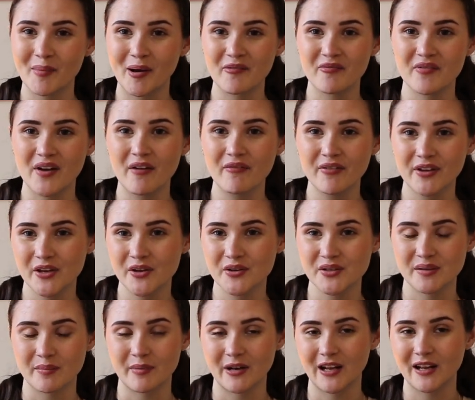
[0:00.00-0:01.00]
I've never
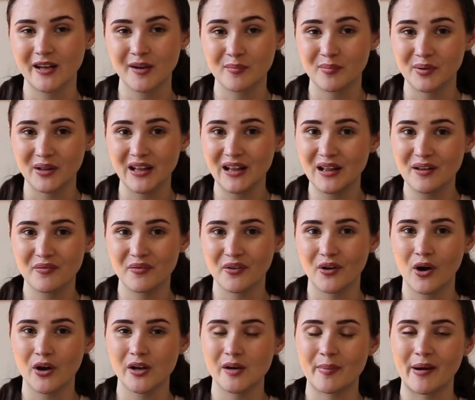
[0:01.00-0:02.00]
used them and I'd completely
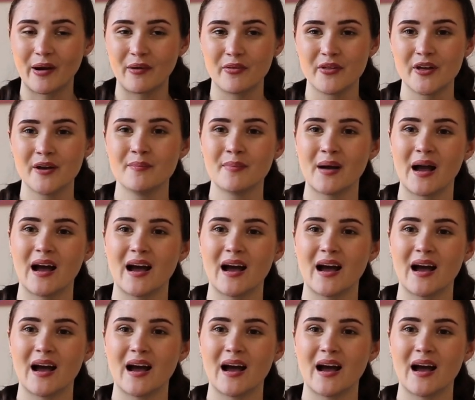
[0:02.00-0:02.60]
forgotten about them,